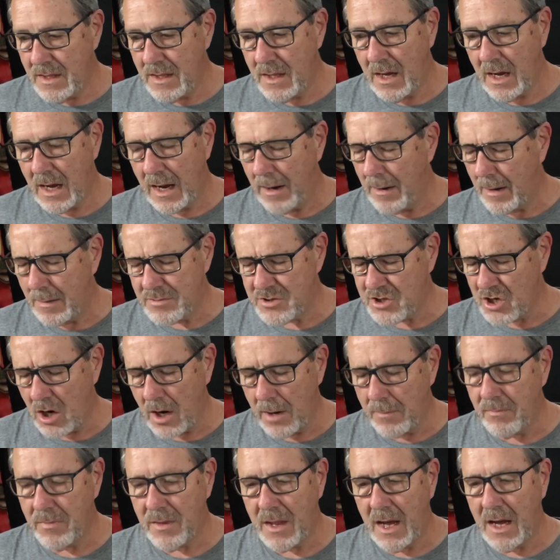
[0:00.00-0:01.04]

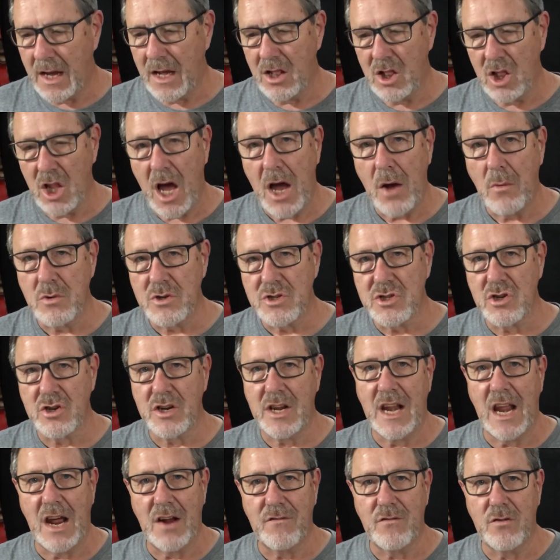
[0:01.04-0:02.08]
Lot was
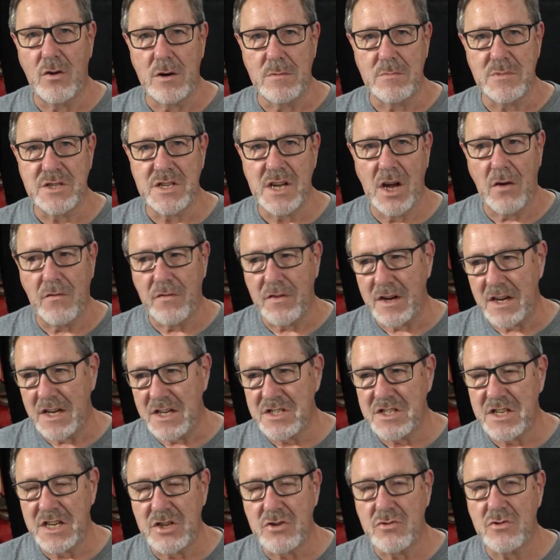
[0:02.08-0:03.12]
looking out for himself and
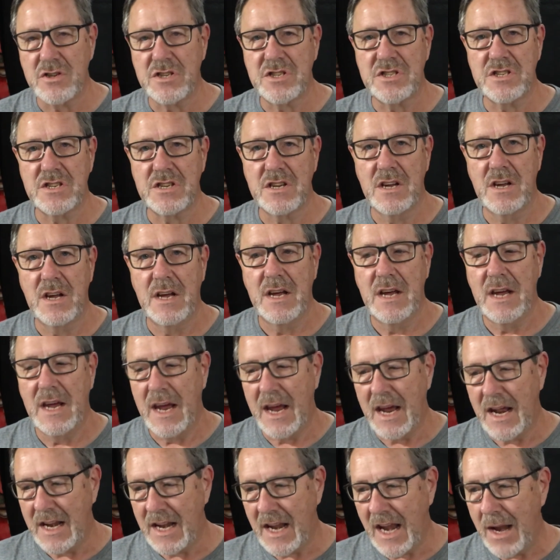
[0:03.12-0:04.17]
his interests,
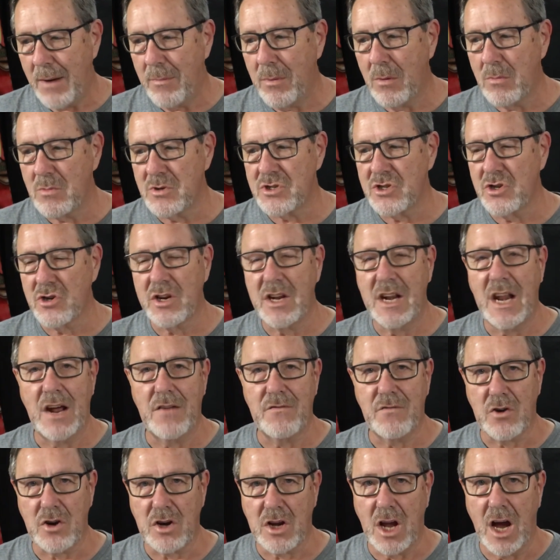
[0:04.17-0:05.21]
and Abram was looking
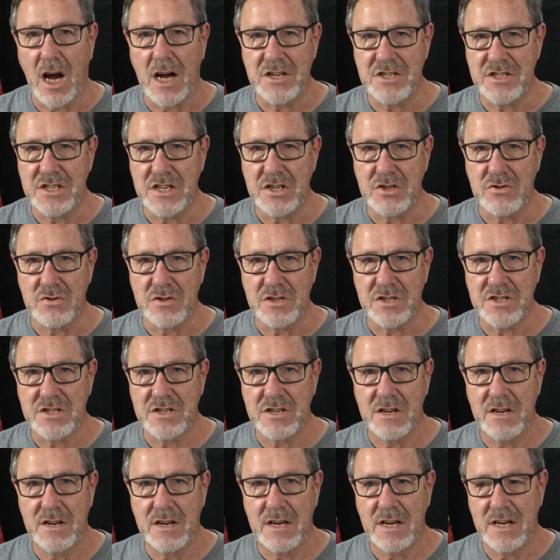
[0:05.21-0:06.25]
out for God's
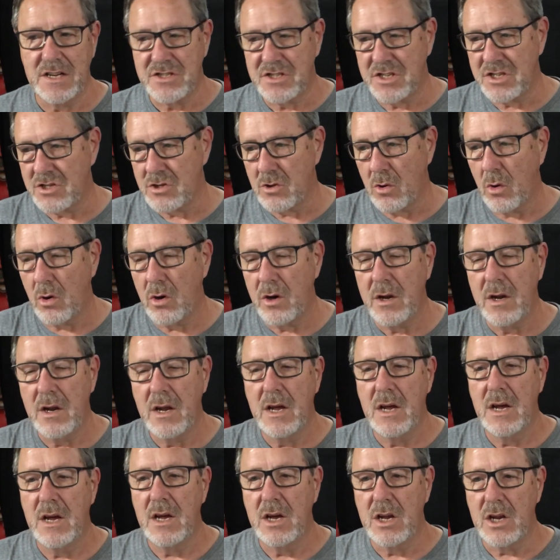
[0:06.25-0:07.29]
interests. And says, "Lord,
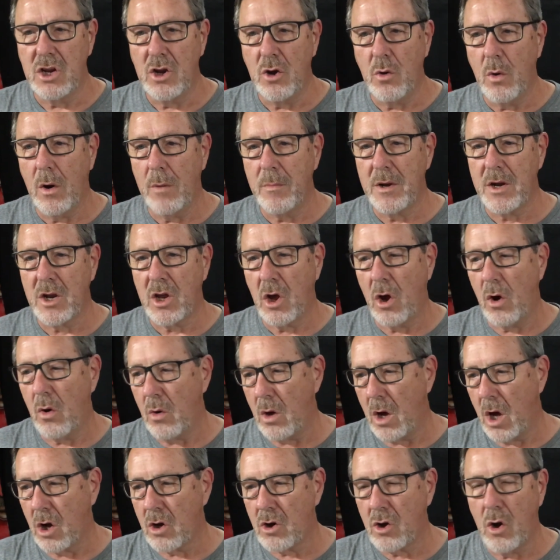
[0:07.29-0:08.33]
you want me to go?
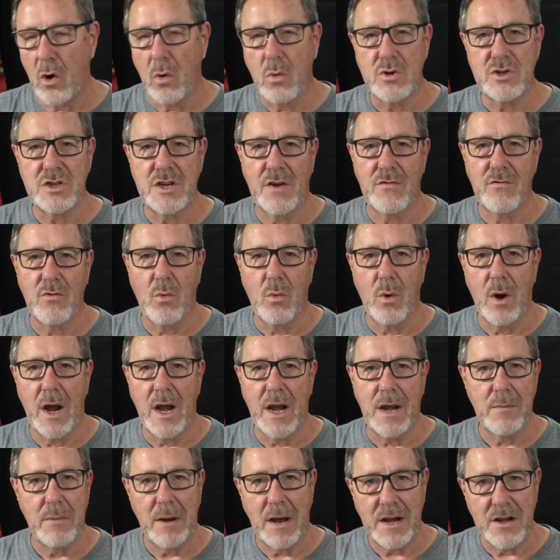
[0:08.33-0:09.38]
I'll go whichever
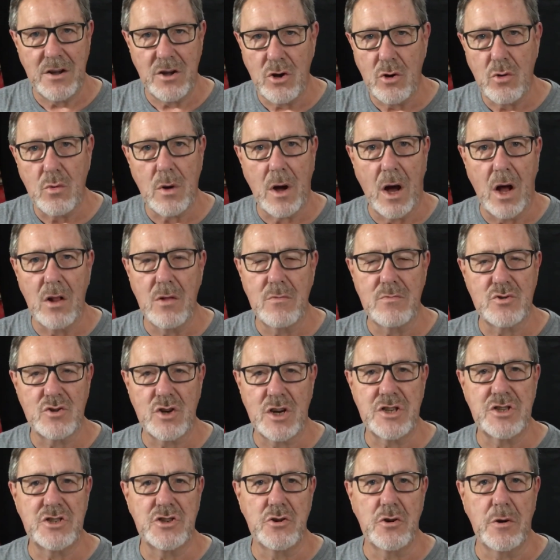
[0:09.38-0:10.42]
way, and I'll
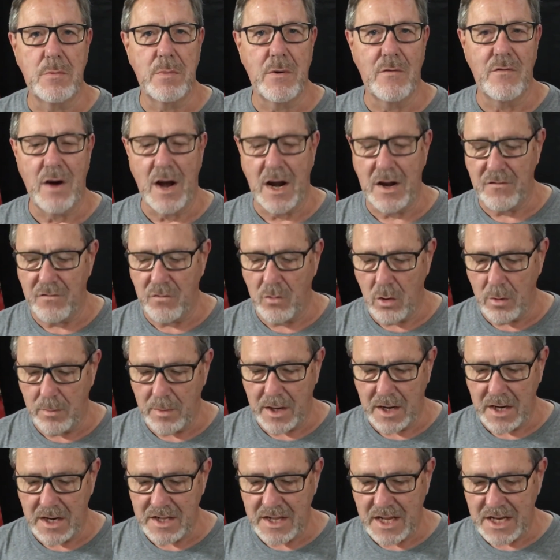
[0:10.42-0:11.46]
trust you to provide for
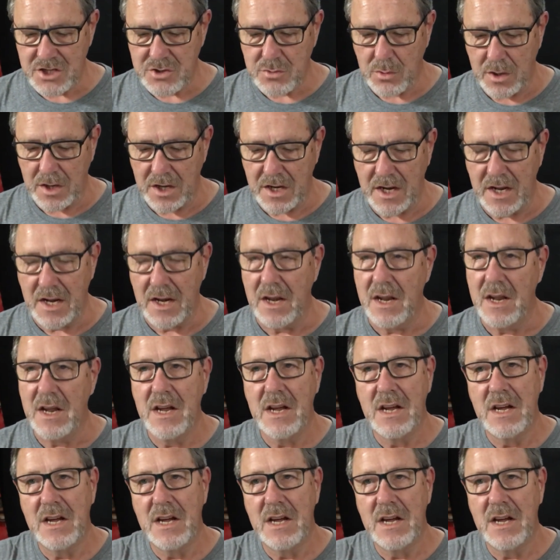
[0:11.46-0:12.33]
me." And that's what he did.